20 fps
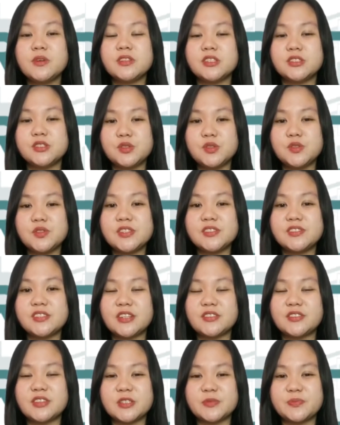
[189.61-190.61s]
with the duties
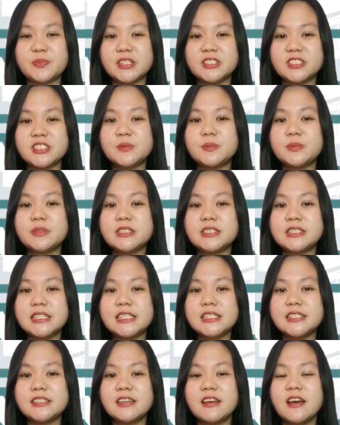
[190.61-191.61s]
and
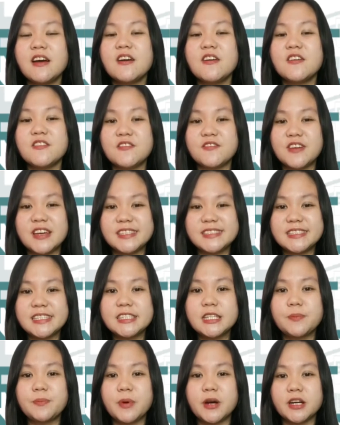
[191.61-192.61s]
responsibilities
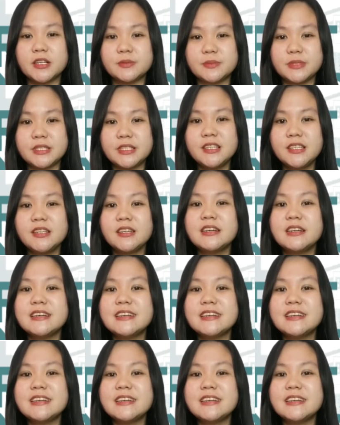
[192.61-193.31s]
vested upon me,